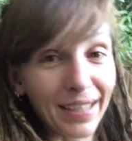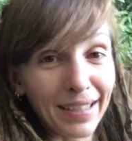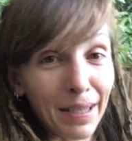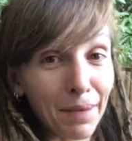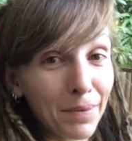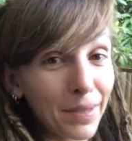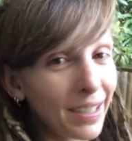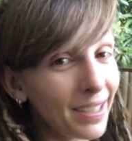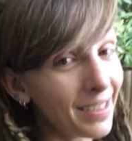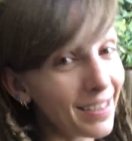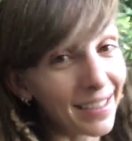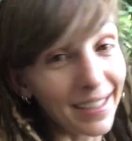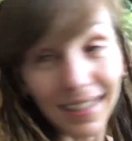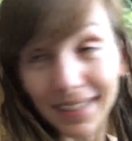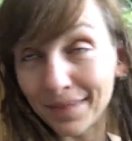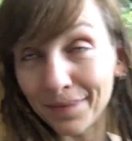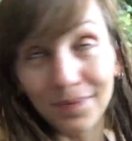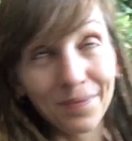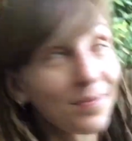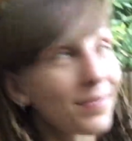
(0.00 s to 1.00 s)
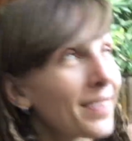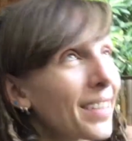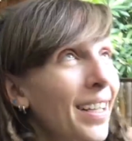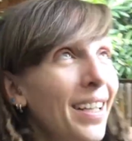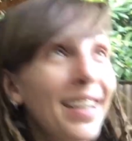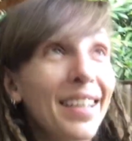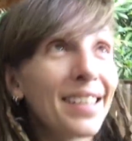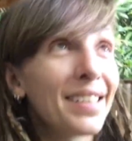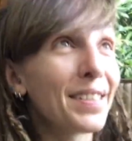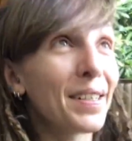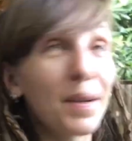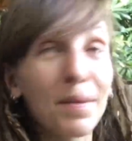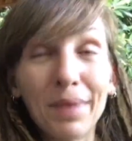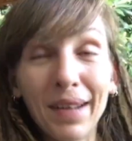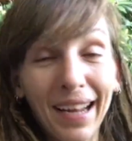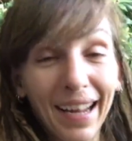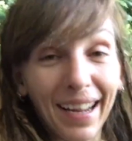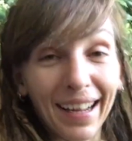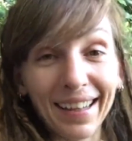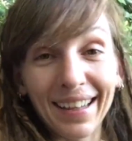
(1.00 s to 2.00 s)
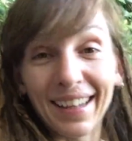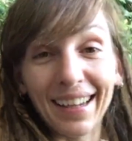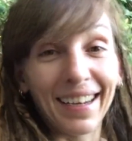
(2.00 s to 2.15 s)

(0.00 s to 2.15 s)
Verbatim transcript: acceptance, then so be it.